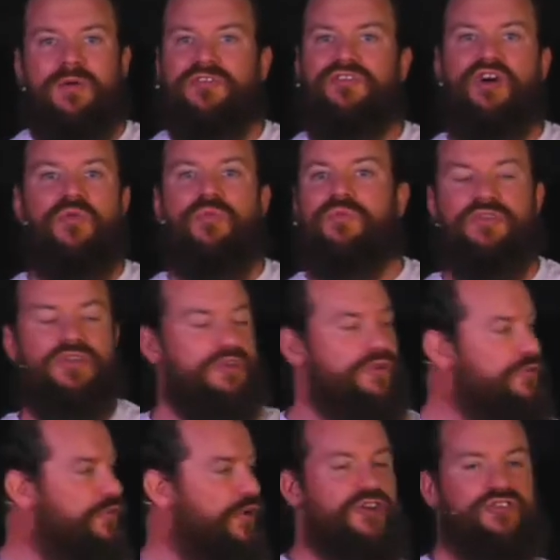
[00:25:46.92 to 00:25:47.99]
There was no
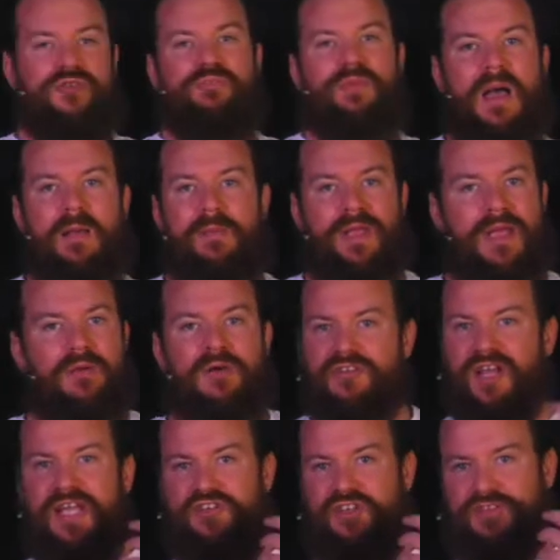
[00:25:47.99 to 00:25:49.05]
YouVersion Bible. It
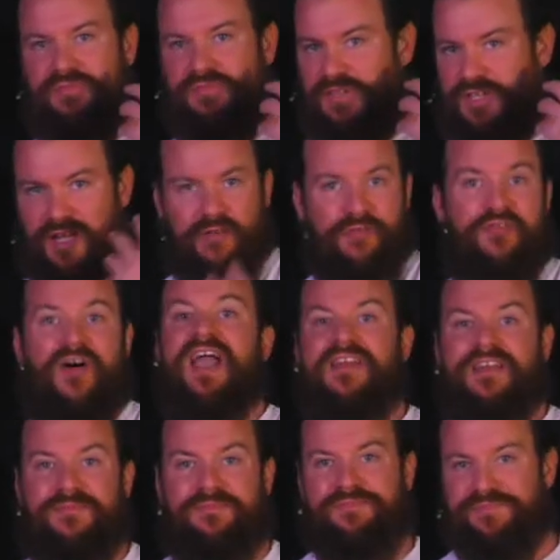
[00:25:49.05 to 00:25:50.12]
was like just, you got to
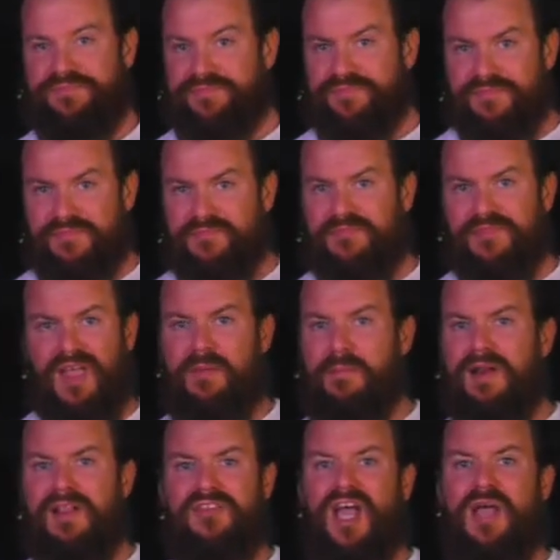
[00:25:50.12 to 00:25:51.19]
find it.
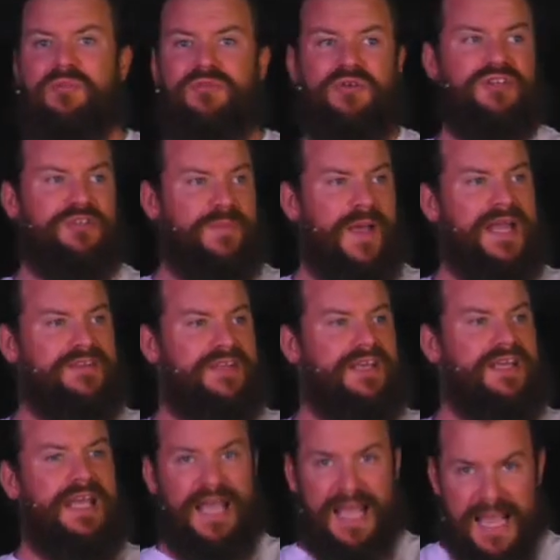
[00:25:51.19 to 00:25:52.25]
And many times you would spend
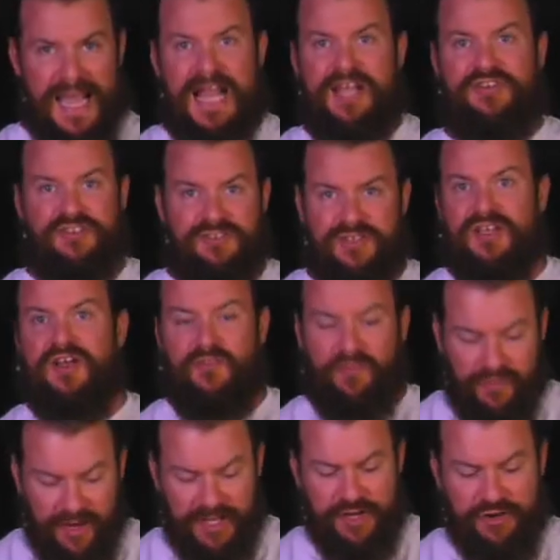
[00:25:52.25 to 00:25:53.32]
ages
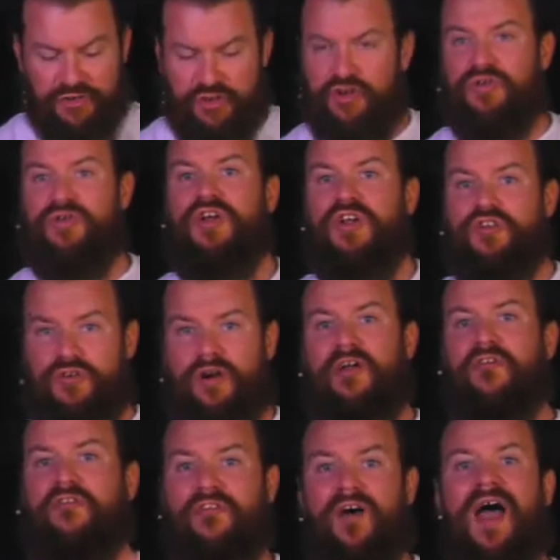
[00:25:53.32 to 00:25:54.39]
flicking through
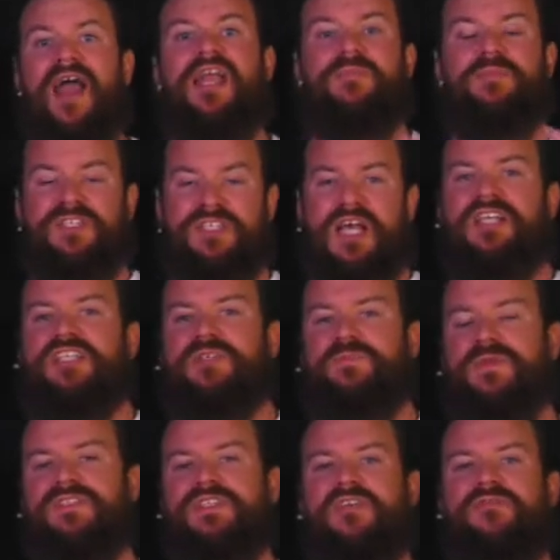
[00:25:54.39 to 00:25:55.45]
trying to find a
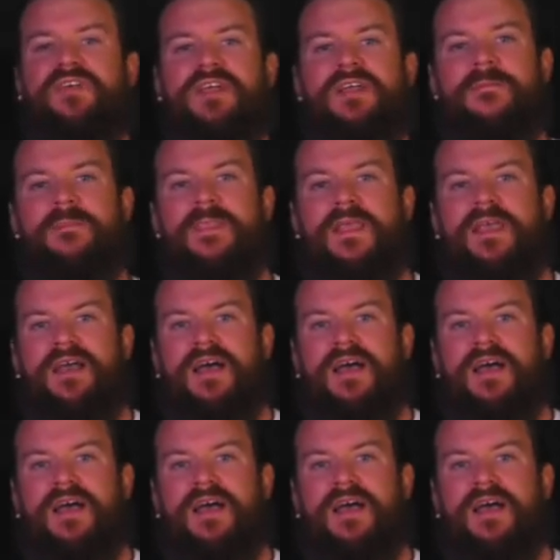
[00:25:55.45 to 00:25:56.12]
specific